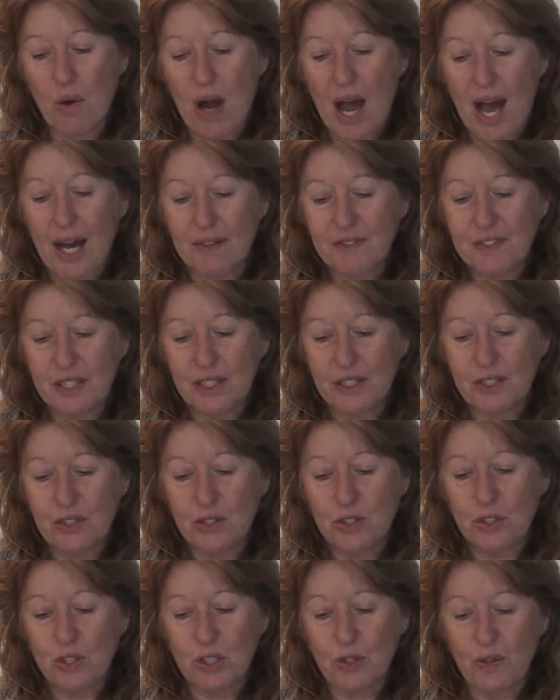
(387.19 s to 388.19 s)
After
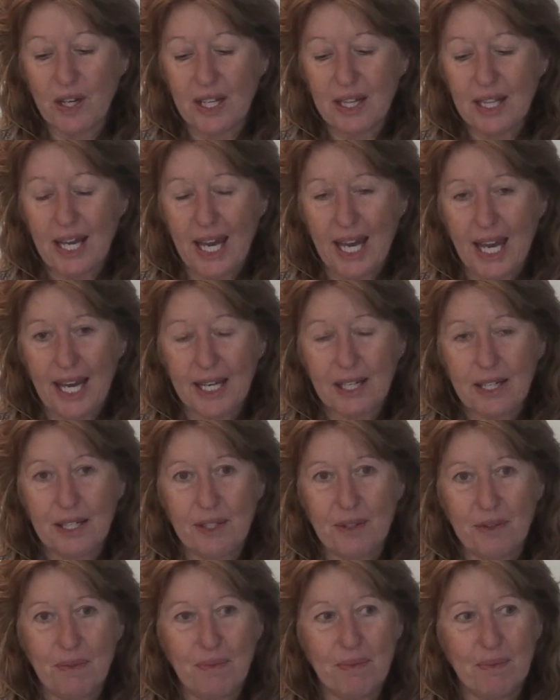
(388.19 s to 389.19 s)
doing the head
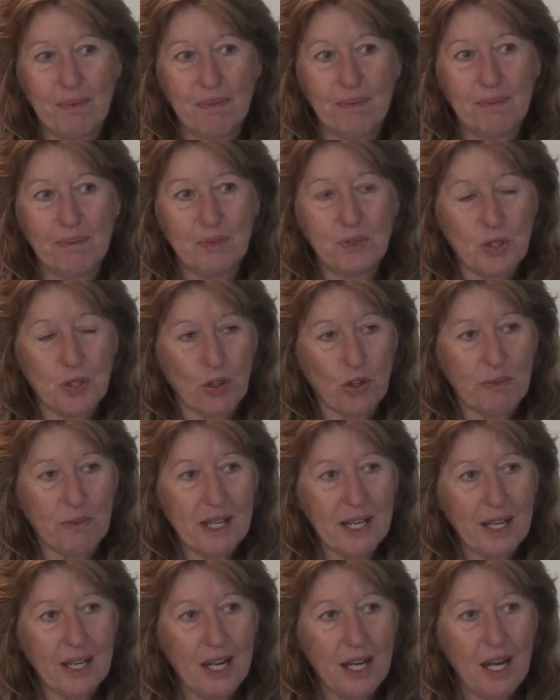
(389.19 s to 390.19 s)

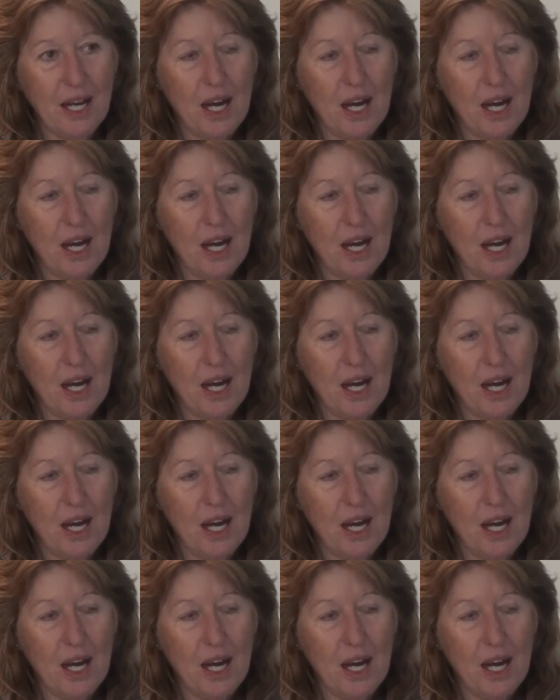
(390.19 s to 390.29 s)
trauma,